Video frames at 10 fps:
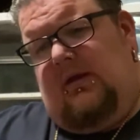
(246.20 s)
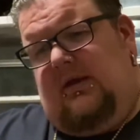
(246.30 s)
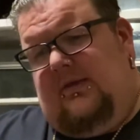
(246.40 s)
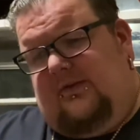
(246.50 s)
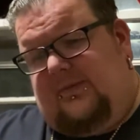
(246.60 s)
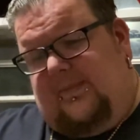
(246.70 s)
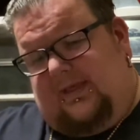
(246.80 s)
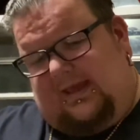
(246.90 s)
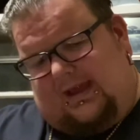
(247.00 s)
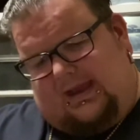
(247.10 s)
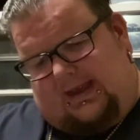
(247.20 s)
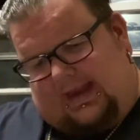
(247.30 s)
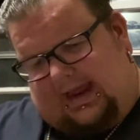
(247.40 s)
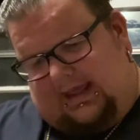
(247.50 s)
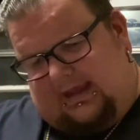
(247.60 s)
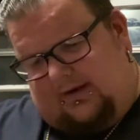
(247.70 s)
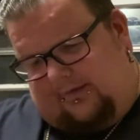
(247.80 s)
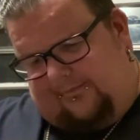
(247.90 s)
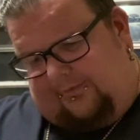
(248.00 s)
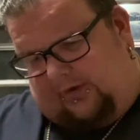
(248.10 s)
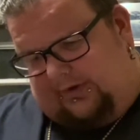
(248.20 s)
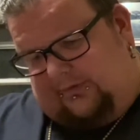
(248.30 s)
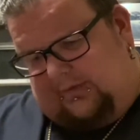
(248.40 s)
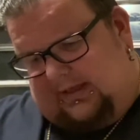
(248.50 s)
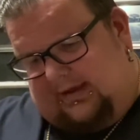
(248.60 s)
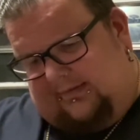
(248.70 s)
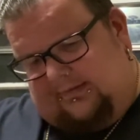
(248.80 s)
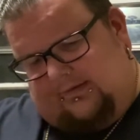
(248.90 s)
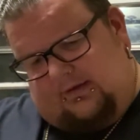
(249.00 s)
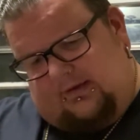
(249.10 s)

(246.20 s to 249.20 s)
this might be like a Canadian or French release.